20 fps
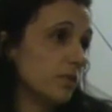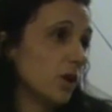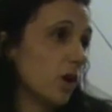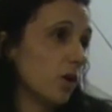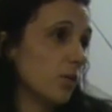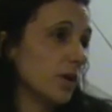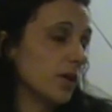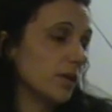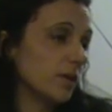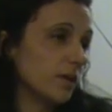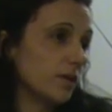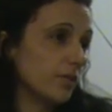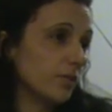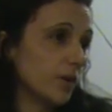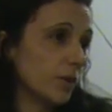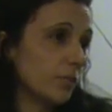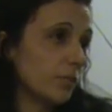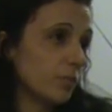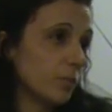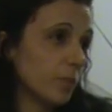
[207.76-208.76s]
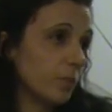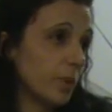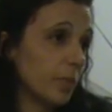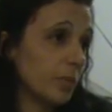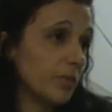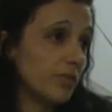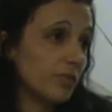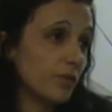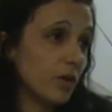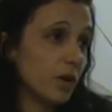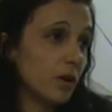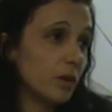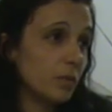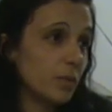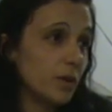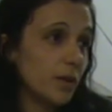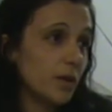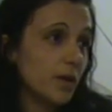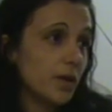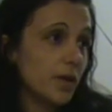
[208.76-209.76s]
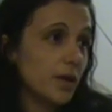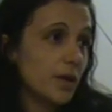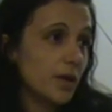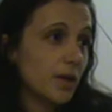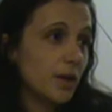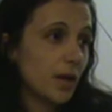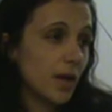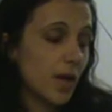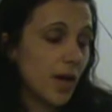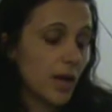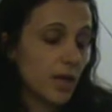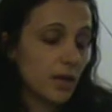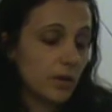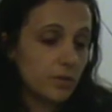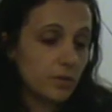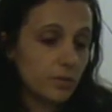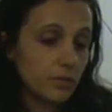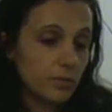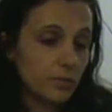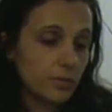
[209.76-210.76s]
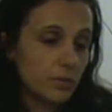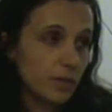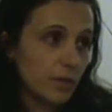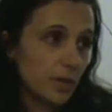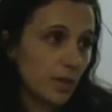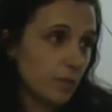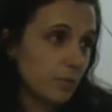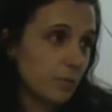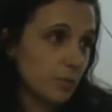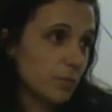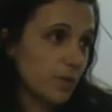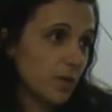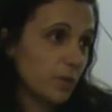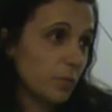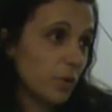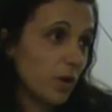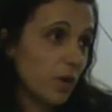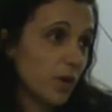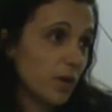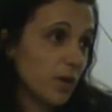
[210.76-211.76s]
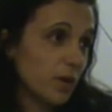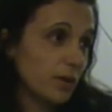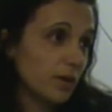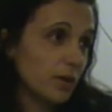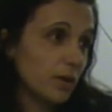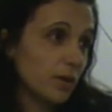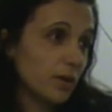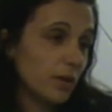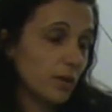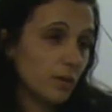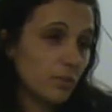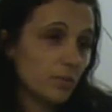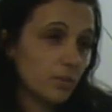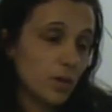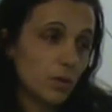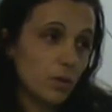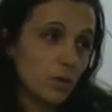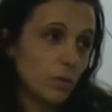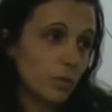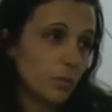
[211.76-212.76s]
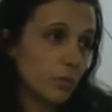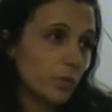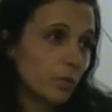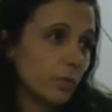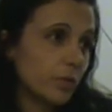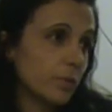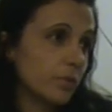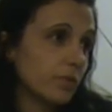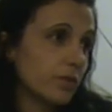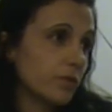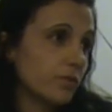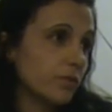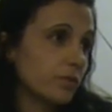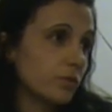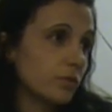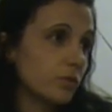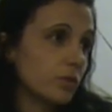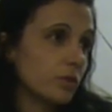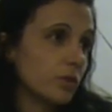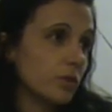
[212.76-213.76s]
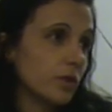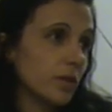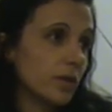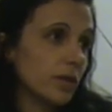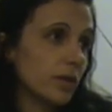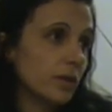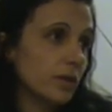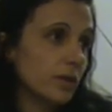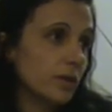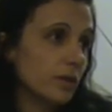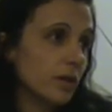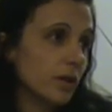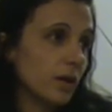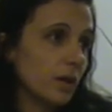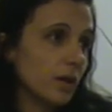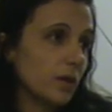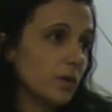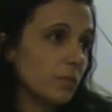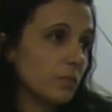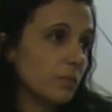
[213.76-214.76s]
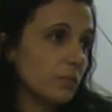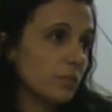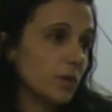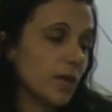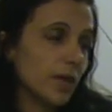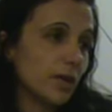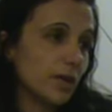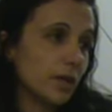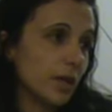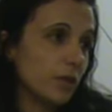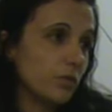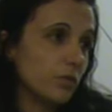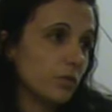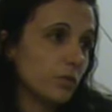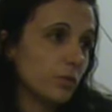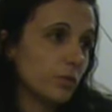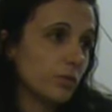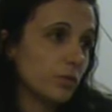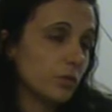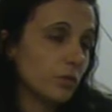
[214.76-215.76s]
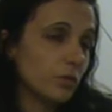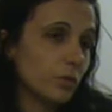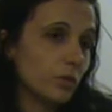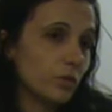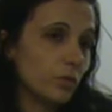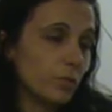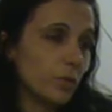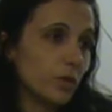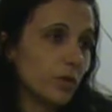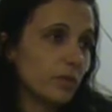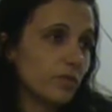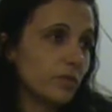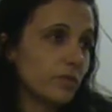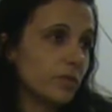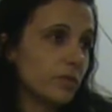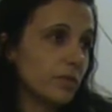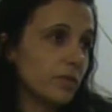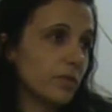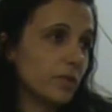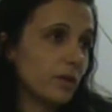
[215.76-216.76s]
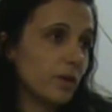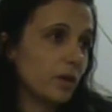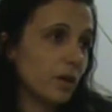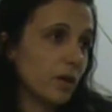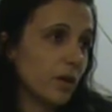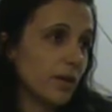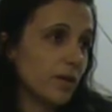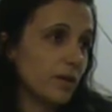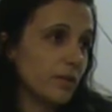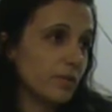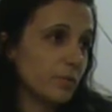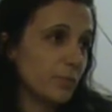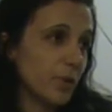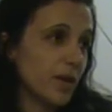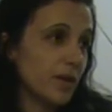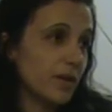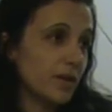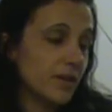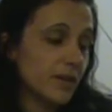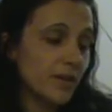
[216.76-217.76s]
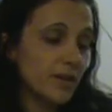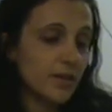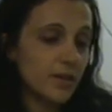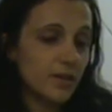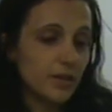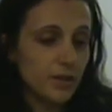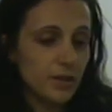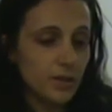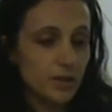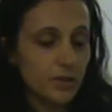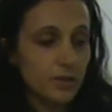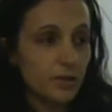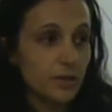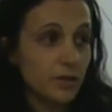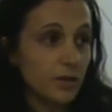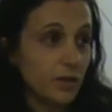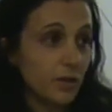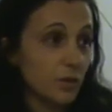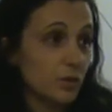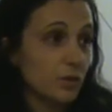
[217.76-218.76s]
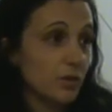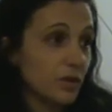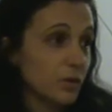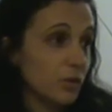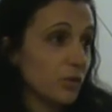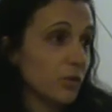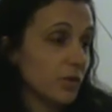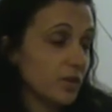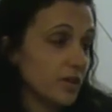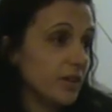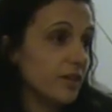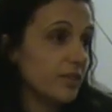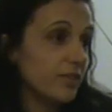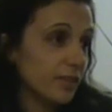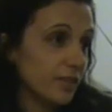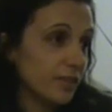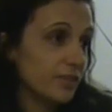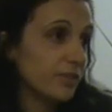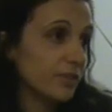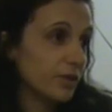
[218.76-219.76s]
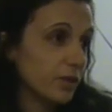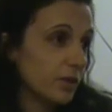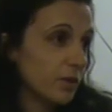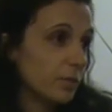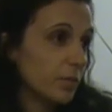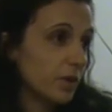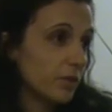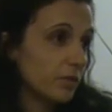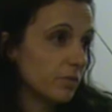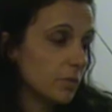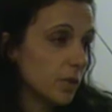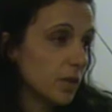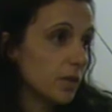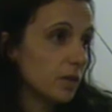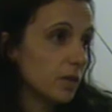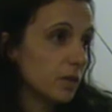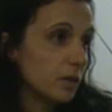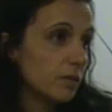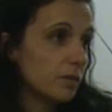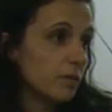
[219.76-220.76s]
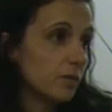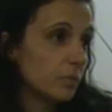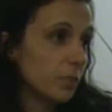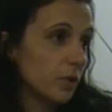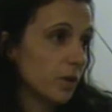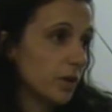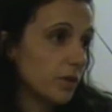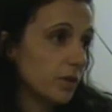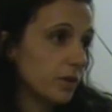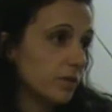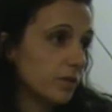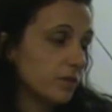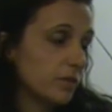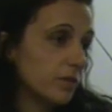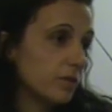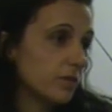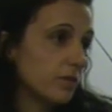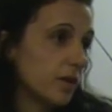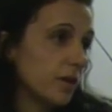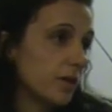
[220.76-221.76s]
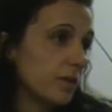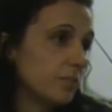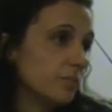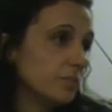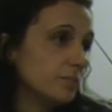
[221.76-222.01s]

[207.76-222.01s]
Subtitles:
knowing that they've come from a puppy farm, and they're buying a lot of problems, unfortunately. We had a case just before Christmas, a guy had spent, you know, not an insignificant amount of money to buy his